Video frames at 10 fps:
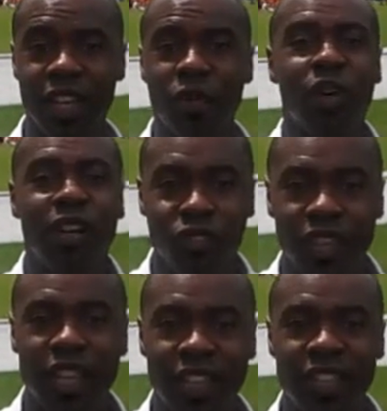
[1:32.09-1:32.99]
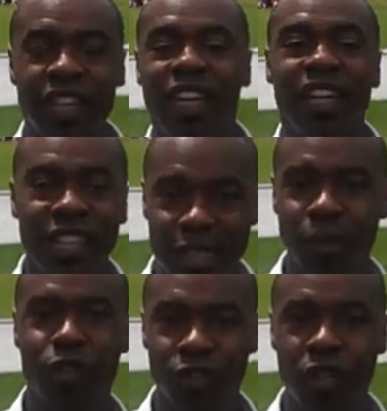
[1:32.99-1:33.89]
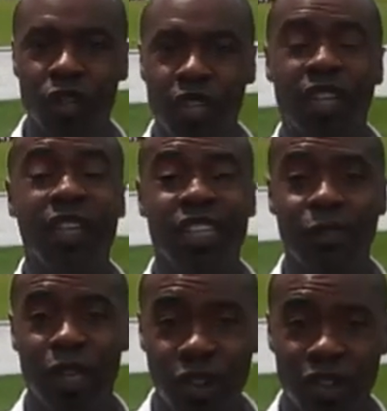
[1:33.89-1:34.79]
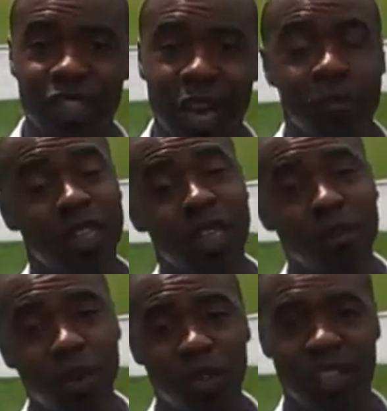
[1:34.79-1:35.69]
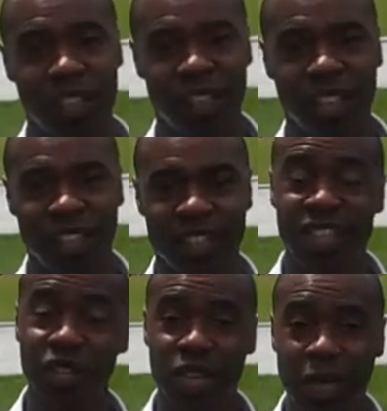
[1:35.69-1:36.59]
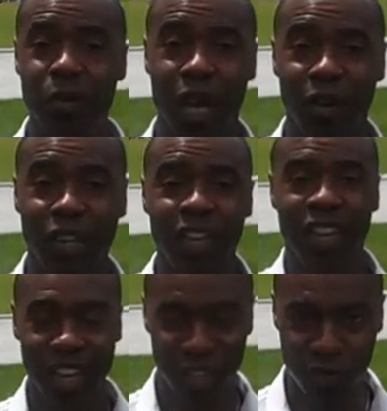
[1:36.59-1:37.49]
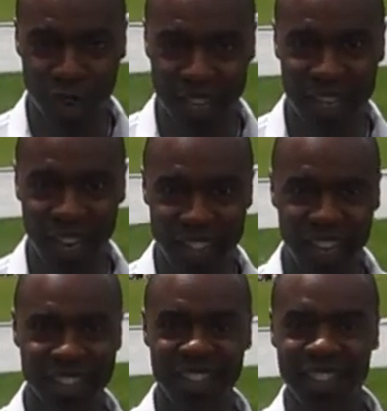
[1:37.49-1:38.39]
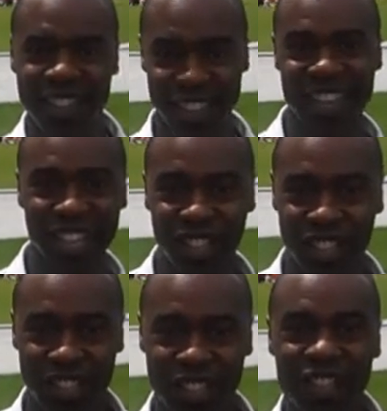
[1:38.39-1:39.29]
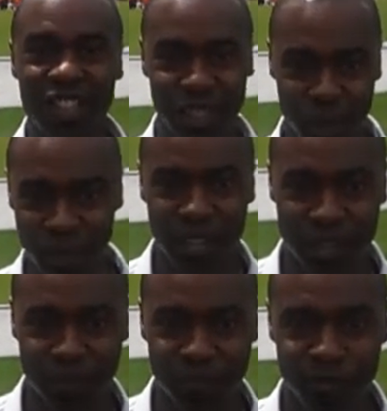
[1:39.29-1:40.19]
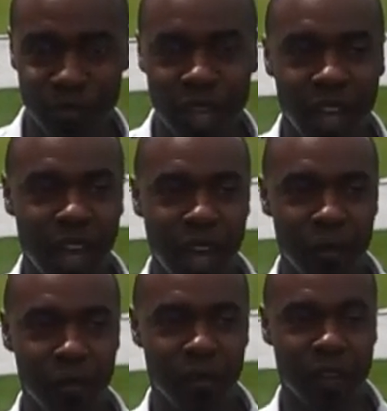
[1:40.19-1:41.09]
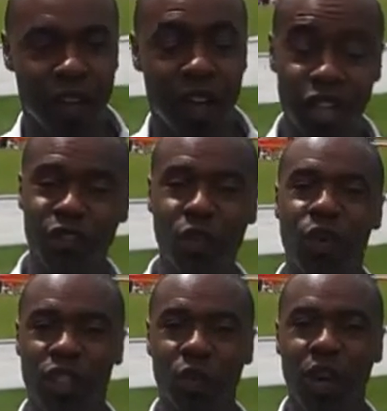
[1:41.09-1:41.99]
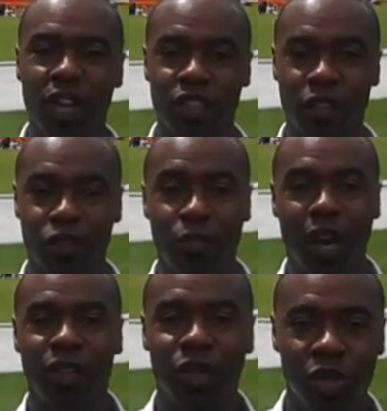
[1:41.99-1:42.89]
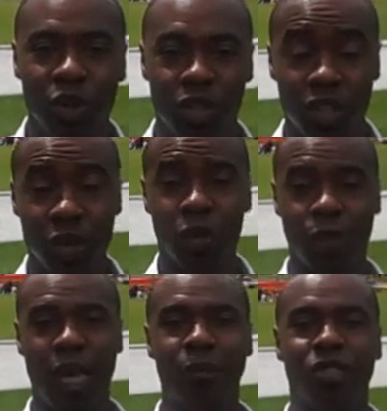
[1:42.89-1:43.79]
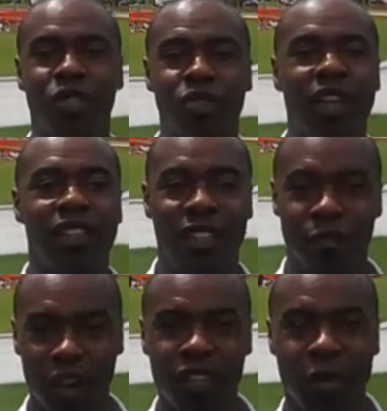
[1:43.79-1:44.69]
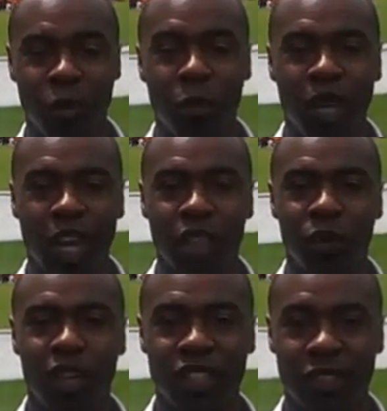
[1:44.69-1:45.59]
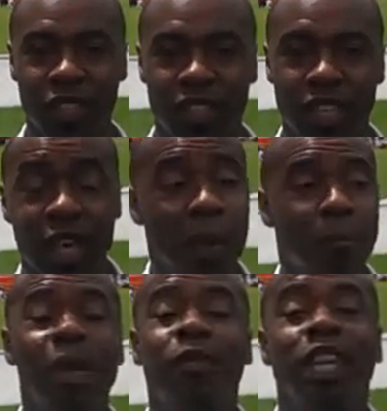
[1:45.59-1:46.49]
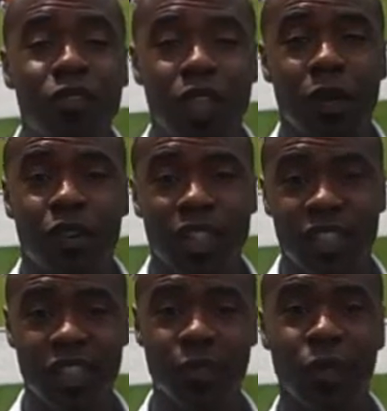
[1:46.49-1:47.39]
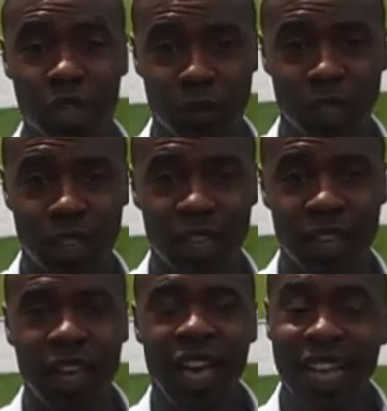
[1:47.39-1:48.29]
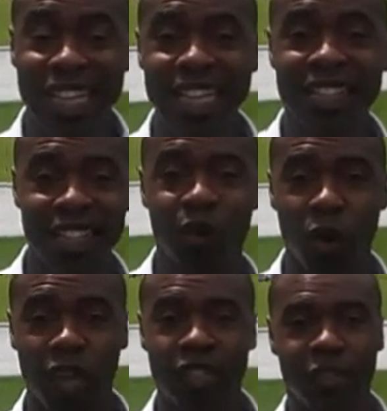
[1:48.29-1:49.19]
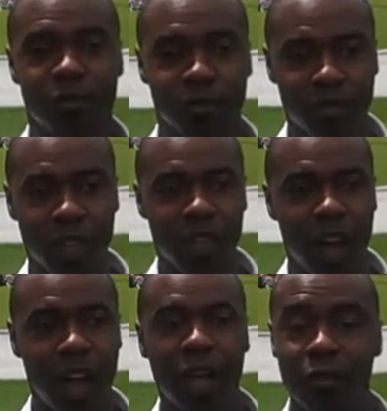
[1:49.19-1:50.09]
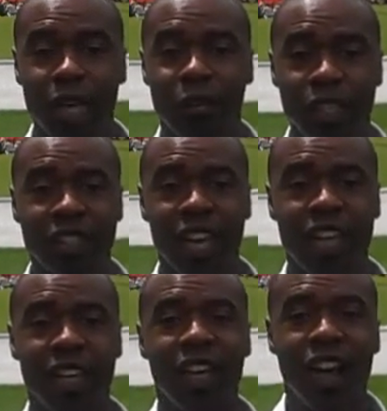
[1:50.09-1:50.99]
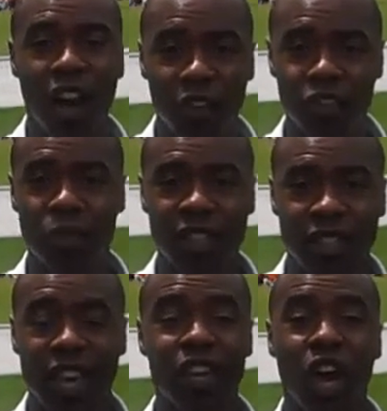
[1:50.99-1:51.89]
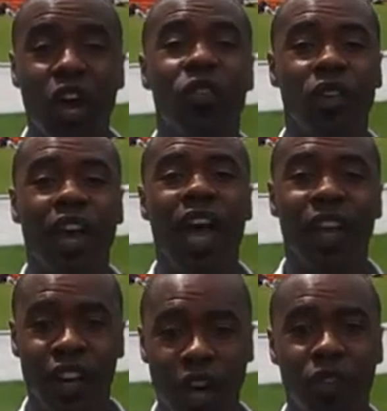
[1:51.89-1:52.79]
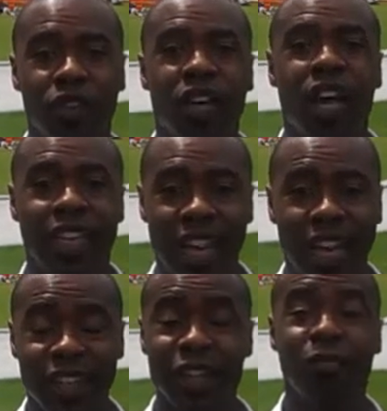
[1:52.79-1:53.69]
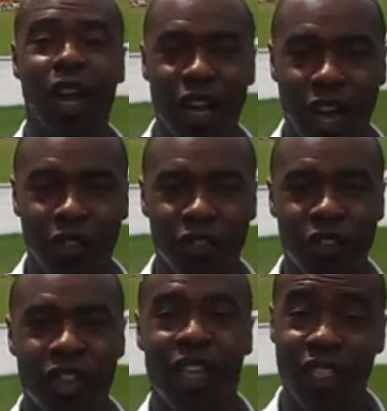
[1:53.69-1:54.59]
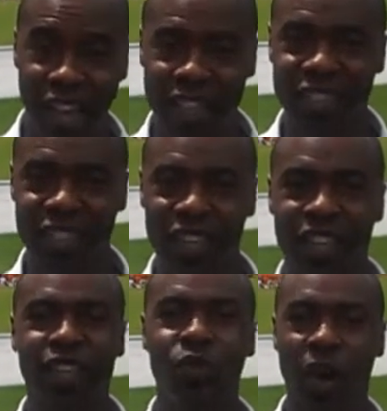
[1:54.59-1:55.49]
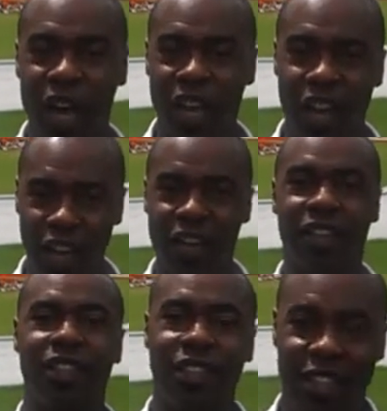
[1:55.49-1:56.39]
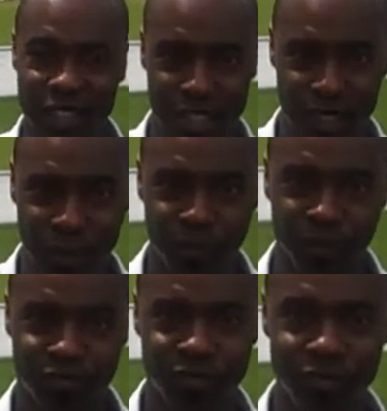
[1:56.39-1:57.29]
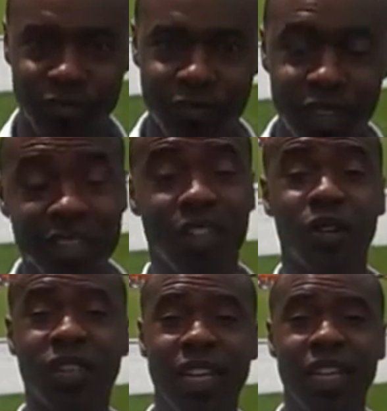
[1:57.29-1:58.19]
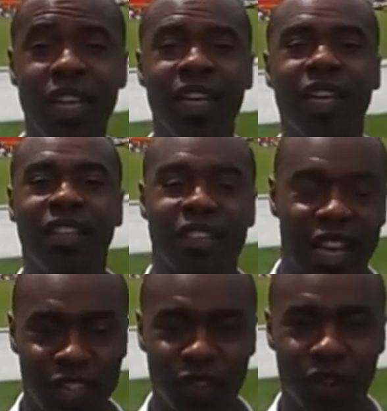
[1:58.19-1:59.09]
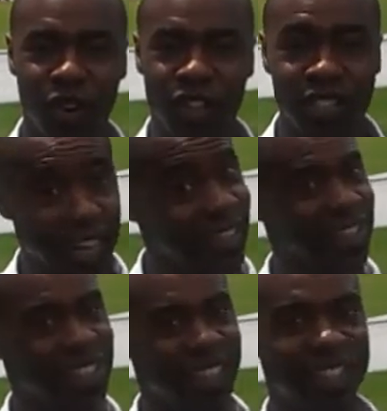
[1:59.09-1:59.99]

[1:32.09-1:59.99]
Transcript: Whatever it is, it needs to be reviewed, it needs to be looked at, but the important thing is that you keep going and you maintain that tenacious spirit. I'll leave you with the words of Michael Jordan, who was perhaps the greatest basketball player the world's ever seen, maybe even the greatest sportsman. And he said once, "I make mistake after mistake over and over again in my life. That is why I succeed." So T stands for tenacity.